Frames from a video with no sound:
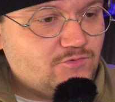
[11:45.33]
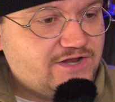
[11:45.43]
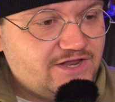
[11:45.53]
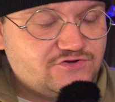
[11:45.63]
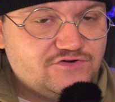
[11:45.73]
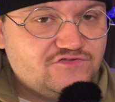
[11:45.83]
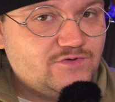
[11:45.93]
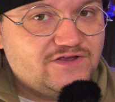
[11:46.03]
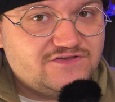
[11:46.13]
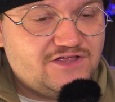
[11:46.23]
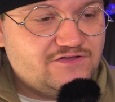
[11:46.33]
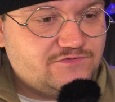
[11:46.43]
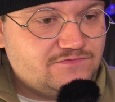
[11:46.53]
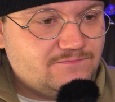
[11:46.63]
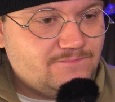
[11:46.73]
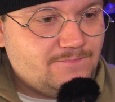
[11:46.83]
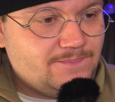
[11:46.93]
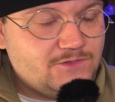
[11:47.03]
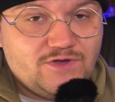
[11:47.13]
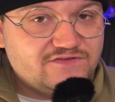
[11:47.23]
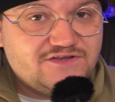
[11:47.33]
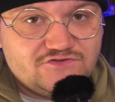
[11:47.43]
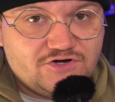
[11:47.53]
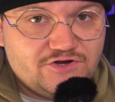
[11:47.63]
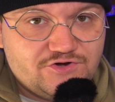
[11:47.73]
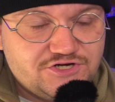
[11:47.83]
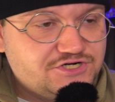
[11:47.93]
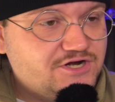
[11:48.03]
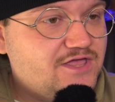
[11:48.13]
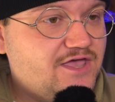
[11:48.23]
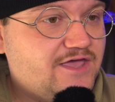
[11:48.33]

When it enters, you exile target creature,